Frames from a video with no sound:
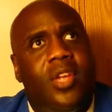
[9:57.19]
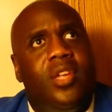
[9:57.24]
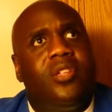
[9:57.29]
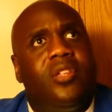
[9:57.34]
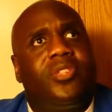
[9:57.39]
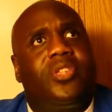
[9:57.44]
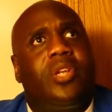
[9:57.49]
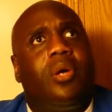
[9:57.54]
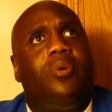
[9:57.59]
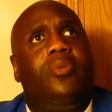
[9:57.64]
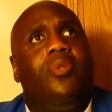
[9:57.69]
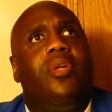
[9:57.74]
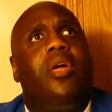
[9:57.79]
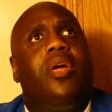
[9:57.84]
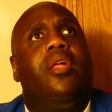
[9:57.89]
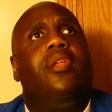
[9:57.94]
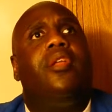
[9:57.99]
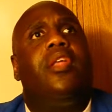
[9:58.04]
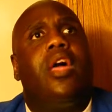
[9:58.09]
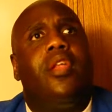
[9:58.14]
So,
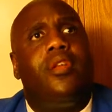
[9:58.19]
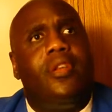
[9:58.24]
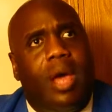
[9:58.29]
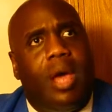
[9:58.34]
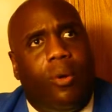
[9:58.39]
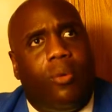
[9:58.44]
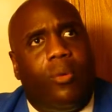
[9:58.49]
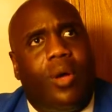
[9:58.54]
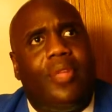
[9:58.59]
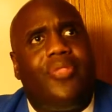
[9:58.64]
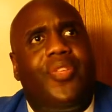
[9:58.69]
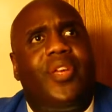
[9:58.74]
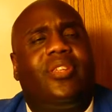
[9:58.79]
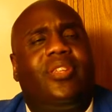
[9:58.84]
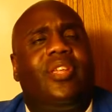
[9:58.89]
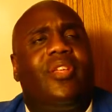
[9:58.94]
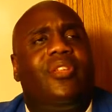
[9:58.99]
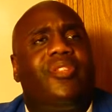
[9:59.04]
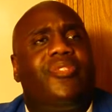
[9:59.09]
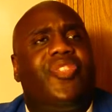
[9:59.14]
no, I think
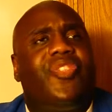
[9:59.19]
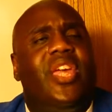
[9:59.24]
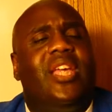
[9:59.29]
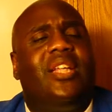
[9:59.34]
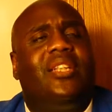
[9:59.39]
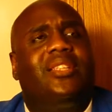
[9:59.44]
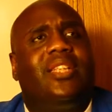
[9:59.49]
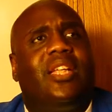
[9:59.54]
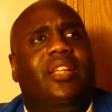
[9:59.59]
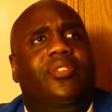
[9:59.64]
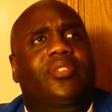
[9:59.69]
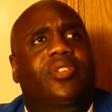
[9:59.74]
that things,